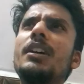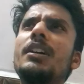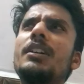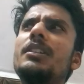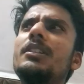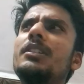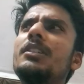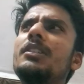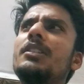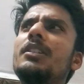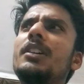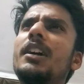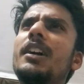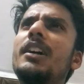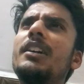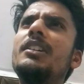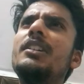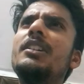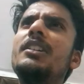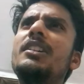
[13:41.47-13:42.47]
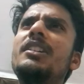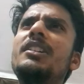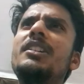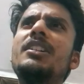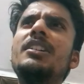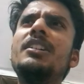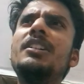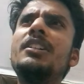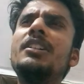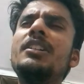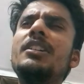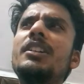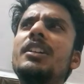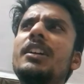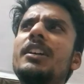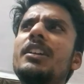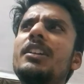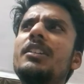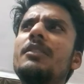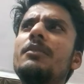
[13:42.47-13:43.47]
unneeded,
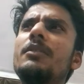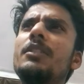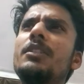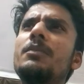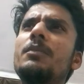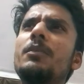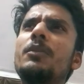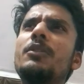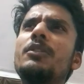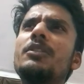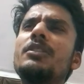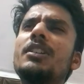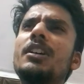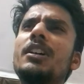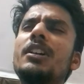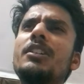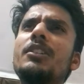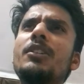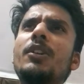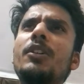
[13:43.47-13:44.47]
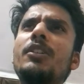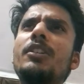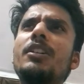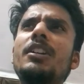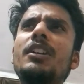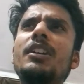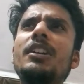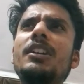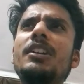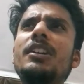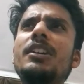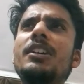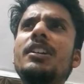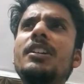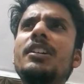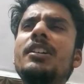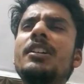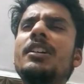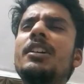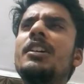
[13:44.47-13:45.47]
like which ports are not
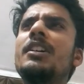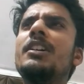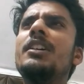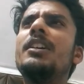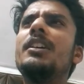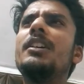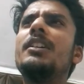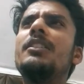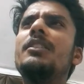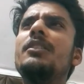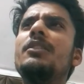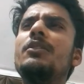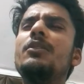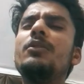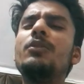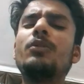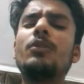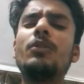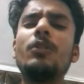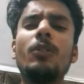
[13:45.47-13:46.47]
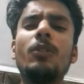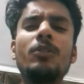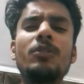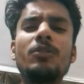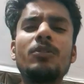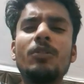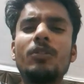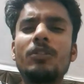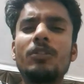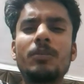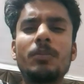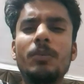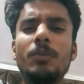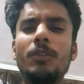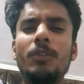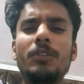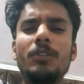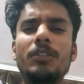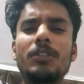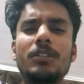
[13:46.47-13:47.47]
needed, and you close those
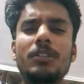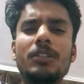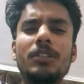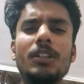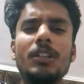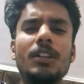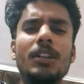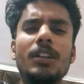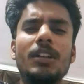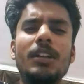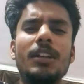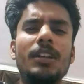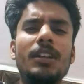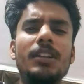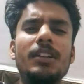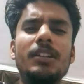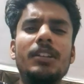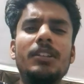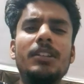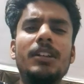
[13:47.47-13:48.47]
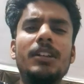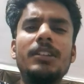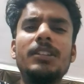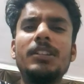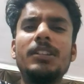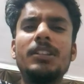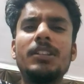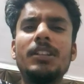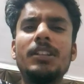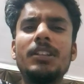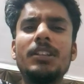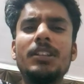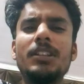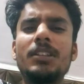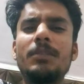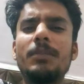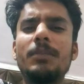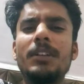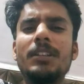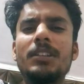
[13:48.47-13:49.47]
ports. And the other thing is
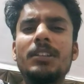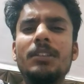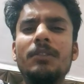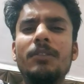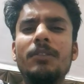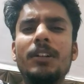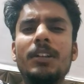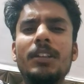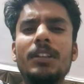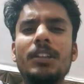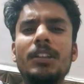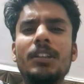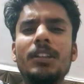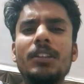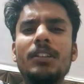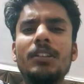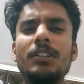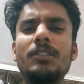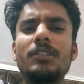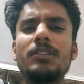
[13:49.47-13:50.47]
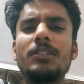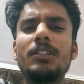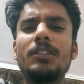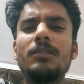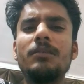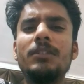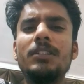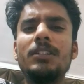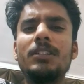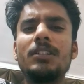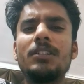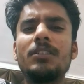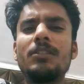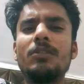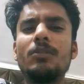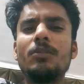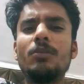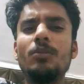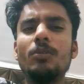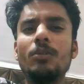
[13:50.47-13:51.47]
specifying service
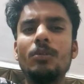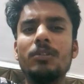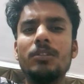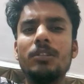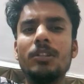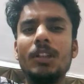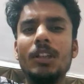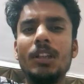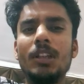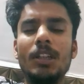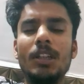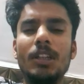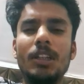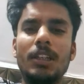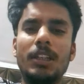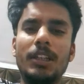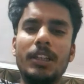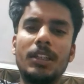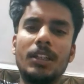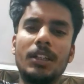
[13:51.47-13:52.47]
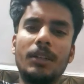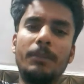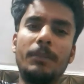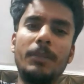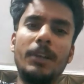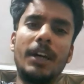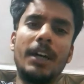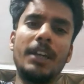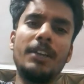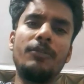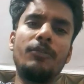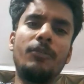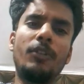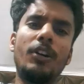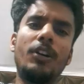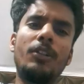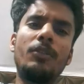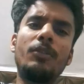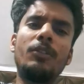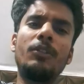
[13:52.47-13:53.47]
rules, like apply
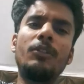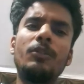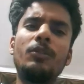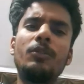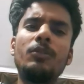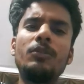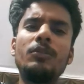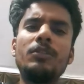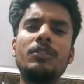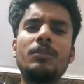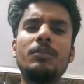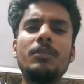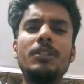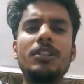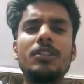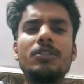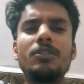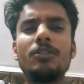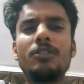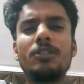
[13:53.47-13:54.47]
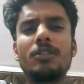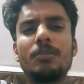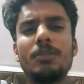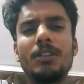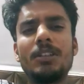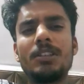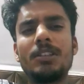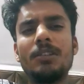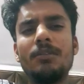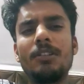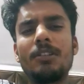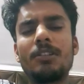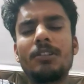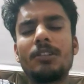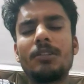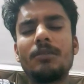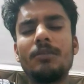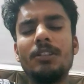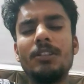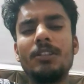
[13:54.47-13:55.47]
firewall rules based on specific
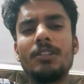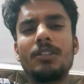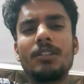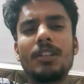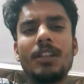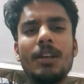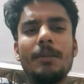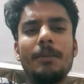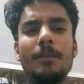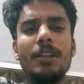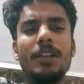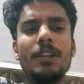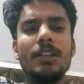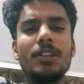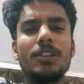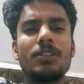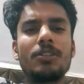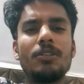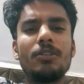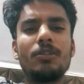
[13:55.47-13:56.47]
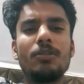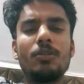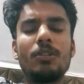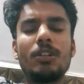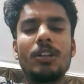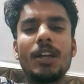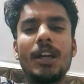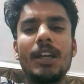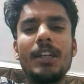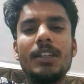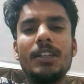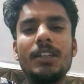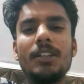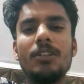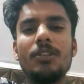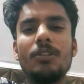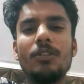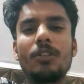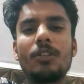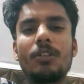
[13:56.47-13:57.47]
service application to tighten
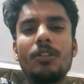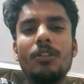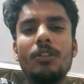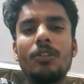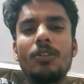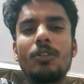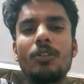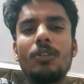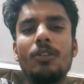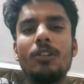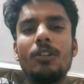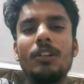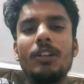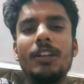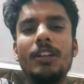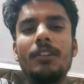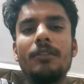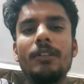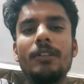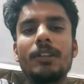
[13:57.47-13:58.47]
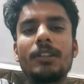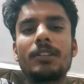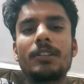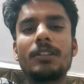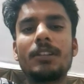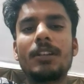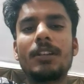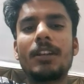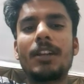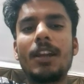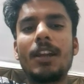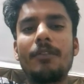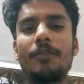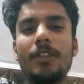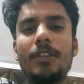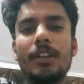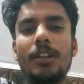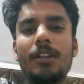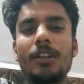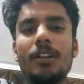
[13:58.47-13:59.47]
your control network
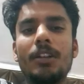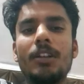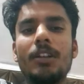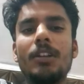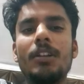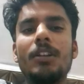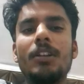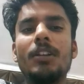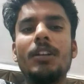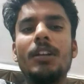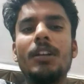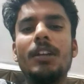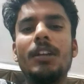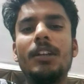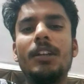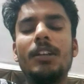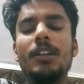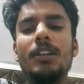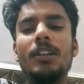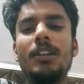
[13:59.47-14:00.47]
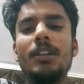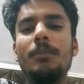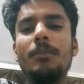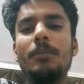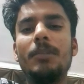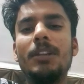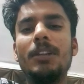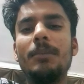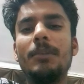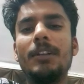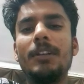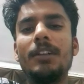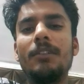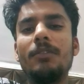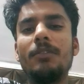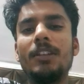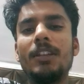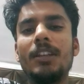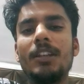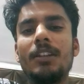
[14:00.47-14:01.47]
traffic. And implement
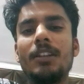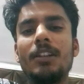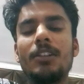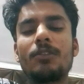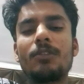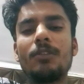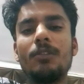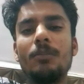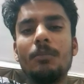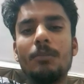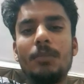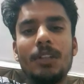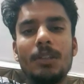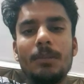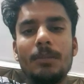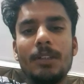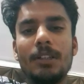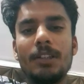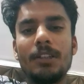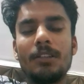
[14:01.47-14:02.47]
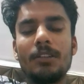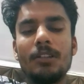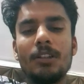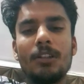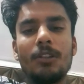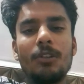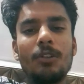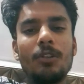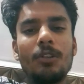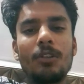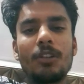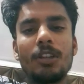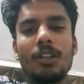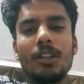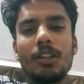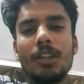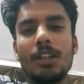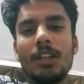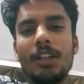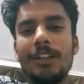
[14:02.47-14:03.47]
we can also implement the
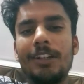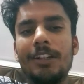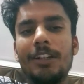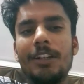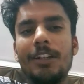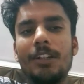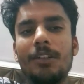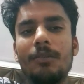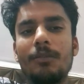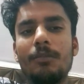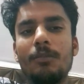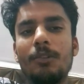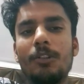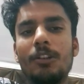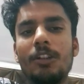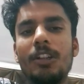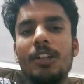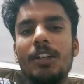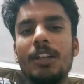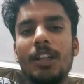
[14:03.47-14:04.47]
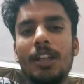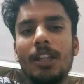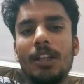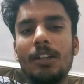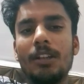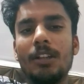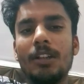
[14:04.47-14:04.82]
logging and net monitoring.